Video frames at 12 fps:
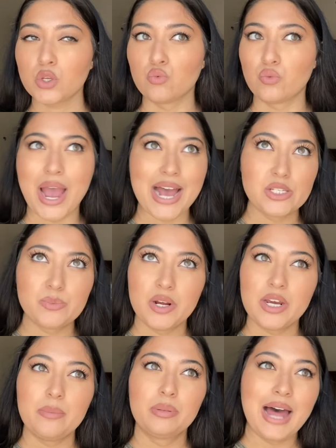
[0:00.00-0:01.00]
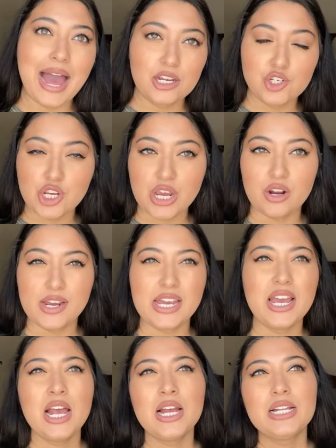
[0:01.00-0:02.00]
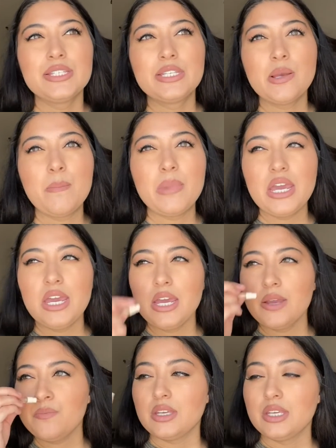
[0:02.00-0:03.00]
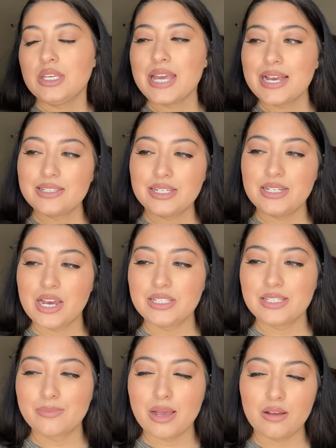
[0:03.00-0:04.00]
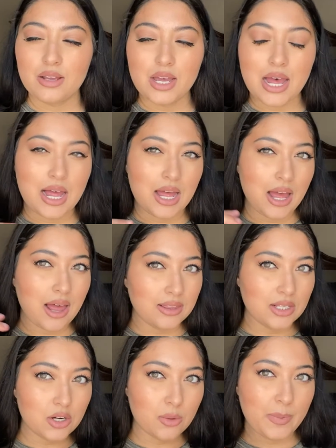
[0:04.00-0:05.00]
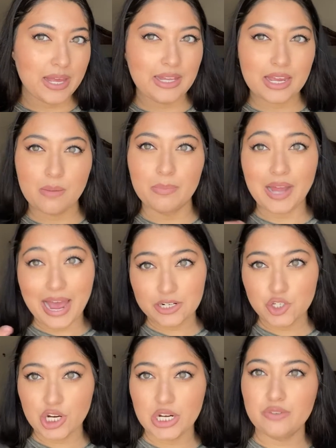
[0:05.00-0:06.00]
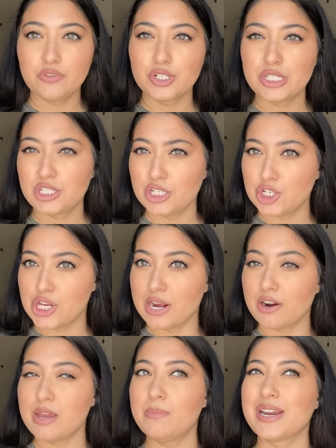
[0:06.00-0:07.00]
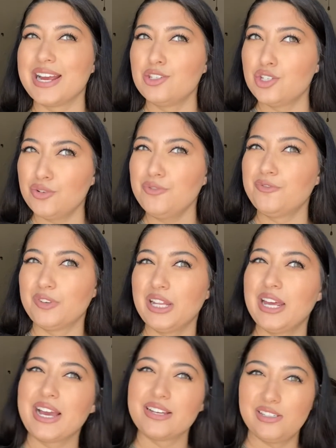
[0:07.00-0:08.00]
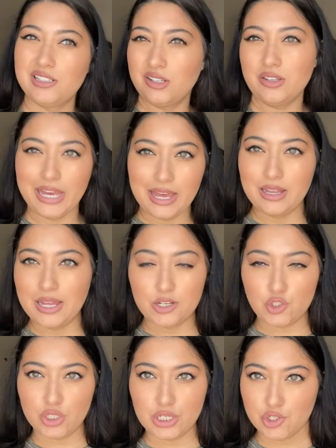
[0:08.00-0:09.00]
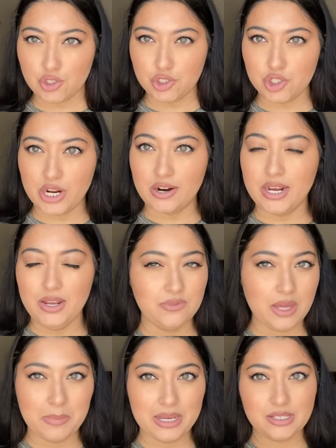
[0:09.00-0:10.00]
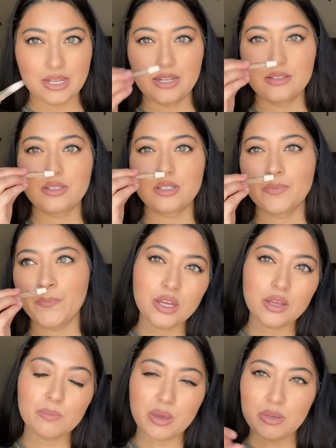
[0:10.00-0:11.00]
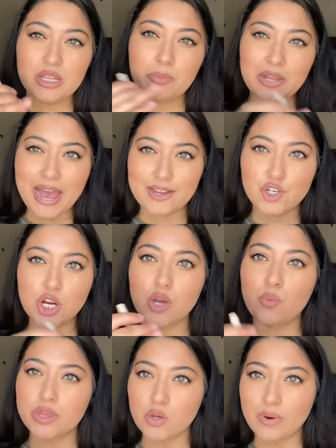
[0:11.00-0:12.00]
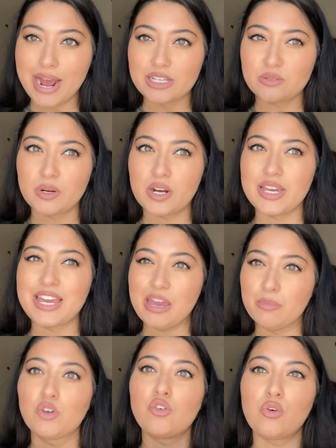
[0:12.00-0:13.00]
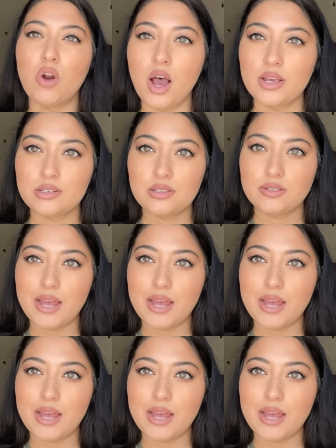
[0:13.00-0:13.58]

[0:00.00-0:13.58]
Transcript: raspberry, black cherry. To me, yes, it does smell a little bit like a black cherry versus a cherry, but I do feel like I still get like a traditional cherry, if that makes sense. Maybe the black cherry with the raspberry came across